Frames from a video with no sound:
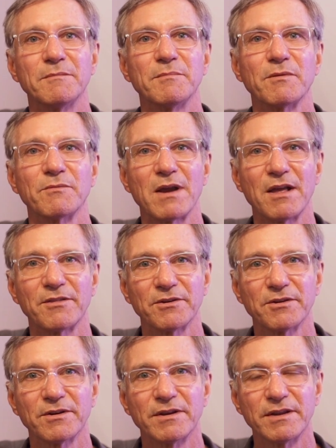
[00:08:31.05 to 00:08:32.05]
but
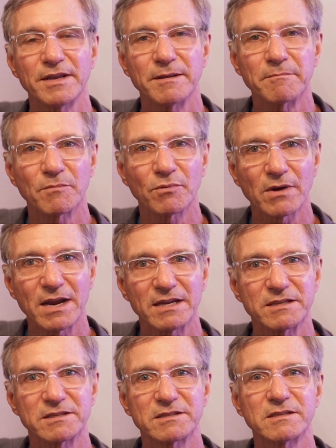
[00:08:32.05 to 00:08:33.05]
rather
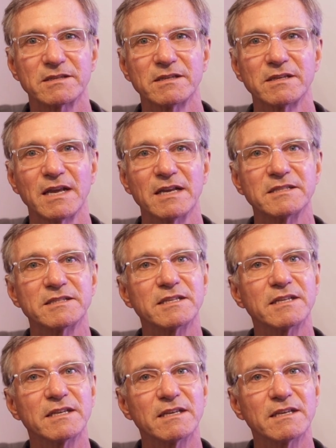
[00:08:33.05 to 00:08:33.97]
embraced as